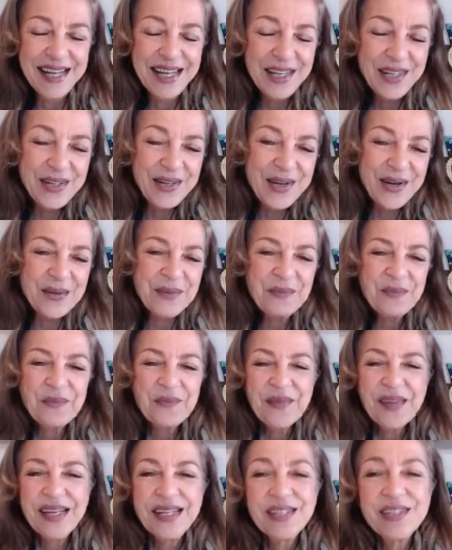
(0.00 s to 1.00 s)
You know,
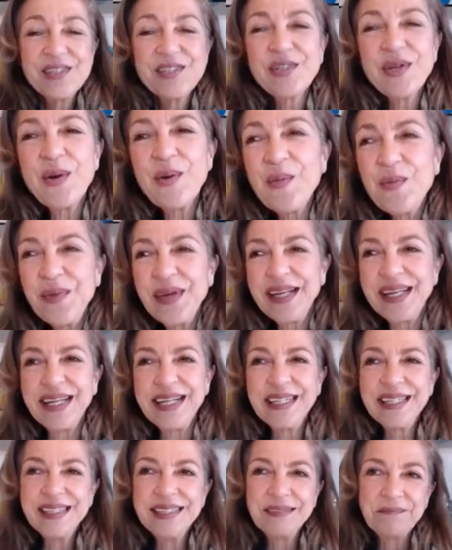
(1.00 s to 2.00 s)
so many